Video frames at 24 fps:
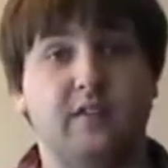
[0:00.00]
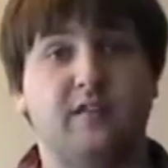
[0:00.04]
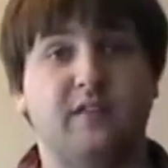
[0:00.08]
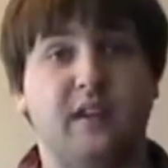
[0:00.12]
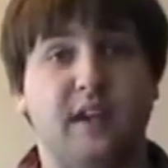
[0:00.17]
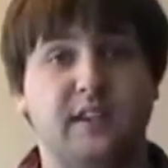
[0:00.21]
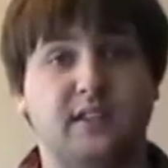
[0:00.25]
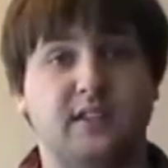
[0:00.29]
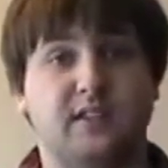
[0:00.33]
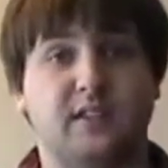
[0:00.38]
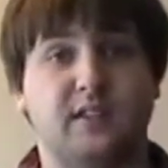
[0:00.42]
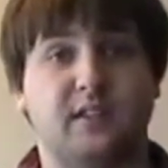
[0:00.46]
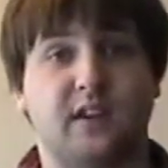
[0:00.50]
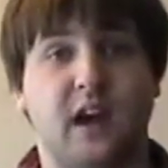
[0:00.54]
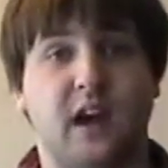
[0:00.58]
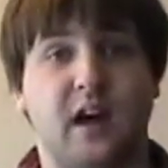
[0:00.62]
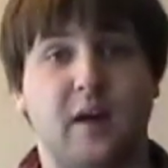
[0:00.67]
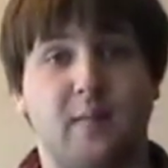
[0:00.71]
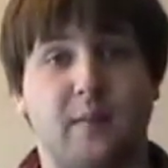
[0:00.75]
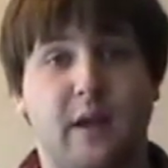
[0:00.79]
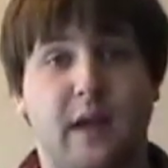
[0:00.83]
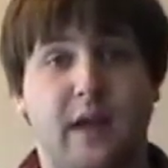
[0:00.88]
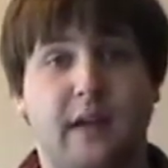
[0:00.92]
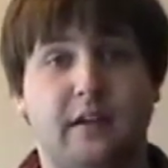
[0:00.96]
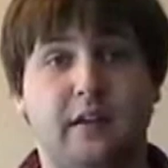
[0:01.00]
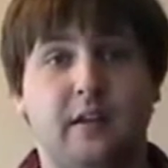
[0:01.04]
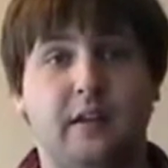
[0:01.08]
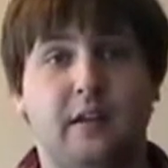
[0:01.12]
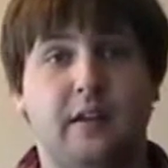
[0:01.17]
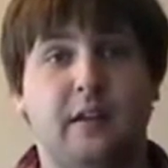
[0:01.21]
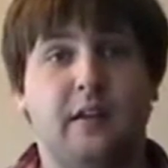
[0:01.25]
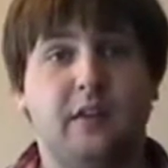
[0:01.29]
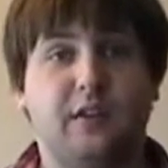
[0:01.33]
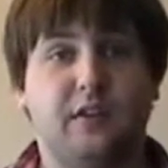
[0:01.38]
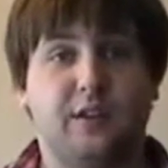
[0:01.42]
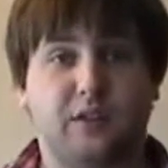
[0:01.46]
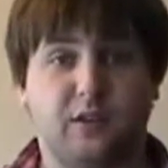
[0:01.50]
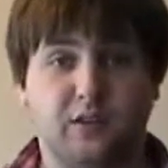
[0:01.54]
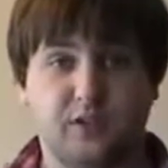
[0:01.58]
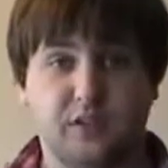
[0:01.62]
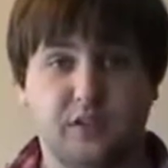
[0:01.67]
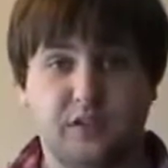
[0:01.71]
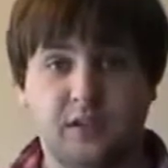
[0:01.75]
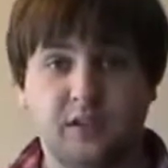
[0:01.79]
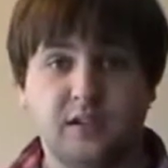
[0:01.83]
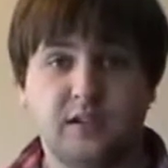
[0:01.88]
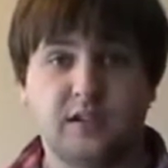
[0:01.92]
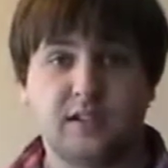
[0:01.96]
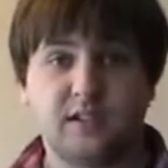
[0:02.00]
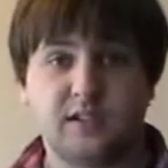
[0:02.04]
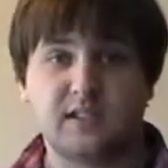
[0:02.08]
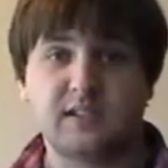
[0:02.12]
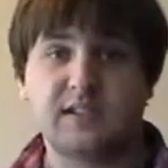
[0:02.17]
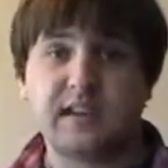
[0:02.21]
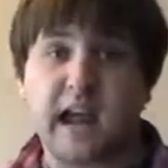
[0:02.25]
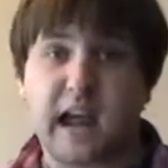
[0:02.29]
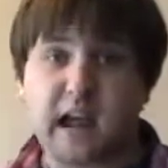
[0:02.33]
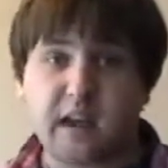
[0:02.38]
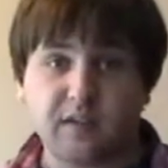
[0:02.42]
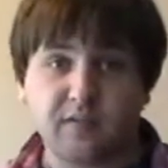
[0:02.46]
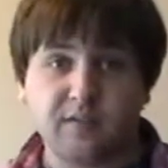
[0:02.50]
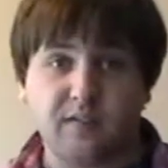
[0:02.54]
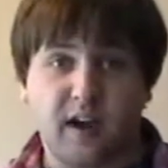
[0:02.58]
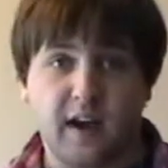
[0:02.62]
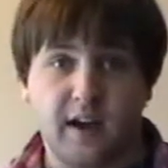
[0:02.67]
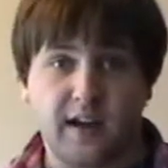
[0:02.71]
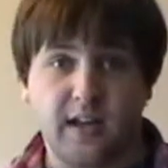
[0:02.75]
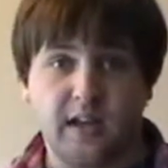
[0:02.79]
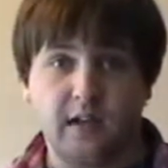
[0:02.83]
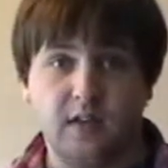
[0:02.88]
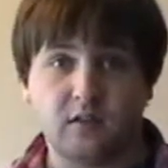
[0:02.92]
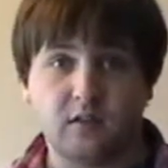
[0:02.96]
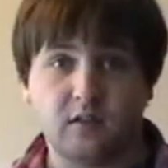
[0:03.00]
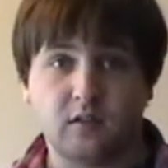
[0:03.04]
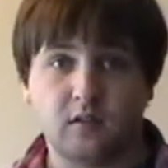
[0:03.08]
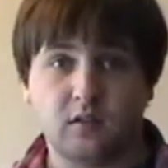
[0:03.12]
phases of combat. There's stand fighting,